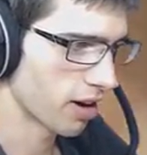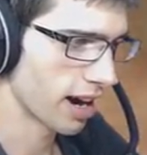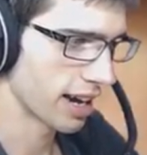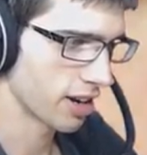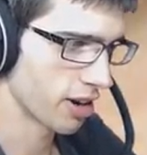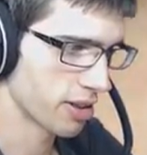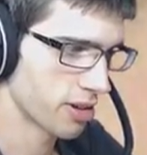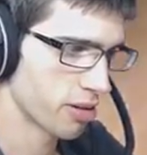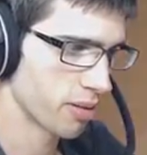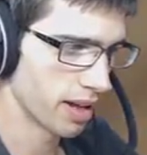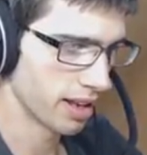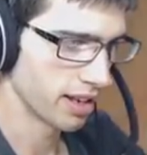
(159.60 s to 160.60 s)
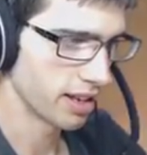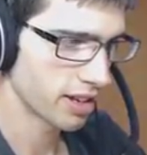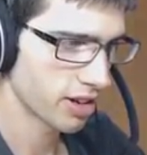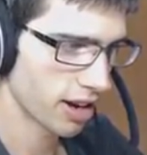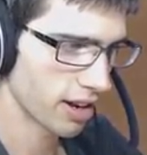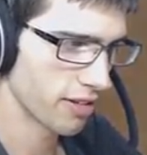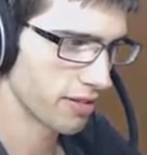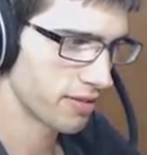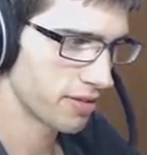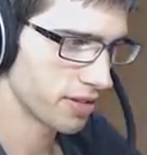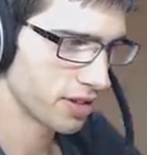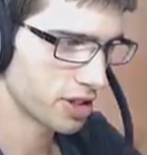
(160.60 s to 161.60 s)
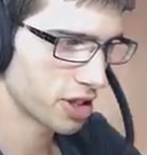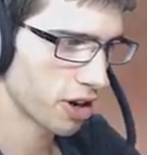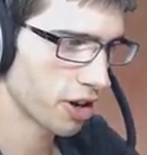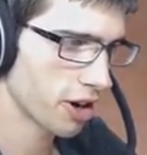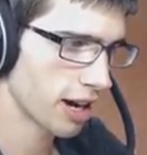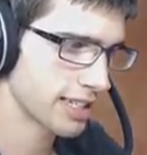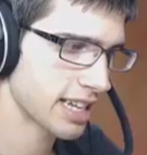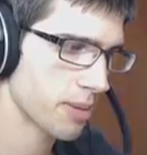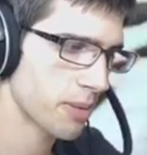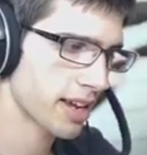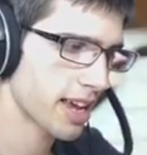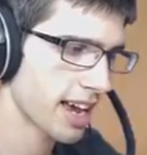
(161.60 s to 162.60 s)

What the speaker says: where I go through and kind of show you guys how my